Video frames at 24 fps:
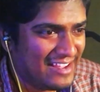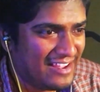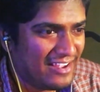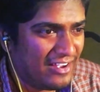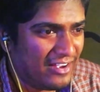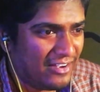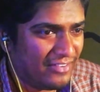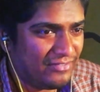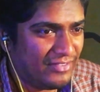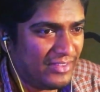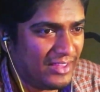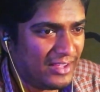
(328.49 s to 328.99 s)

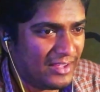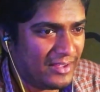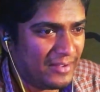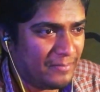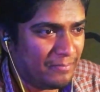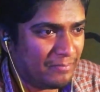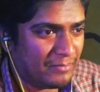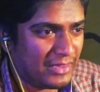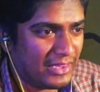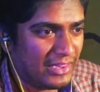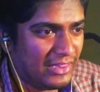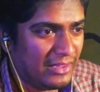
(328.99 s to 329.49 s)
of the
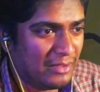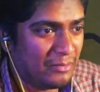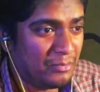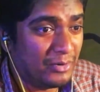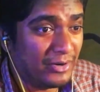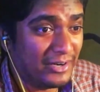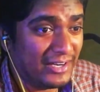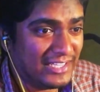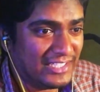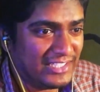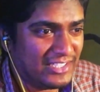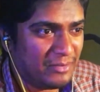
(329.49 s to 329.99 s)

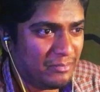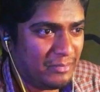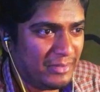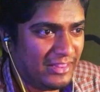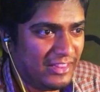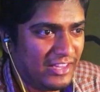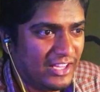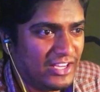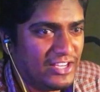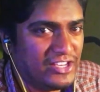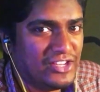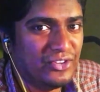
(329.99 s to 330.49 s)
liberalism in
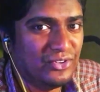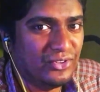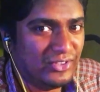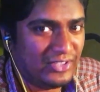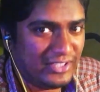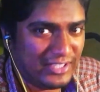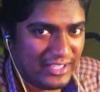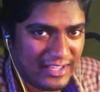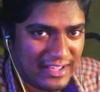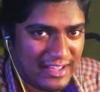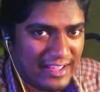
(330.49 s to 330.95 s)
the youth